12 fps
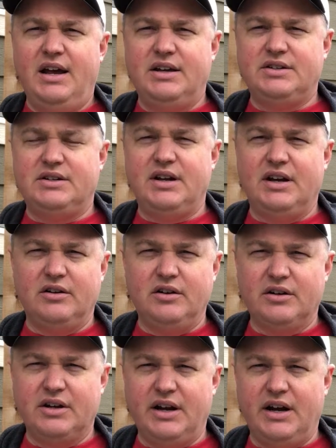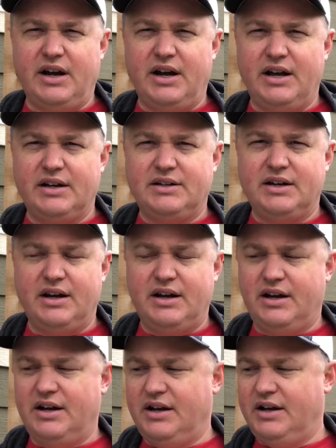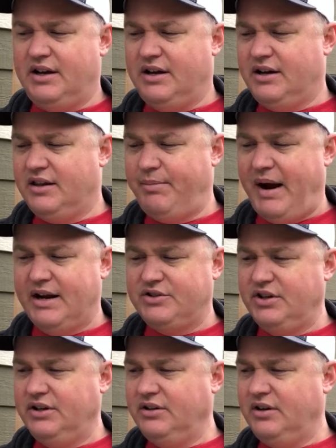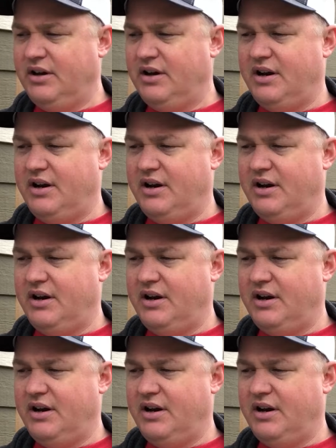is to take a look at the packaging,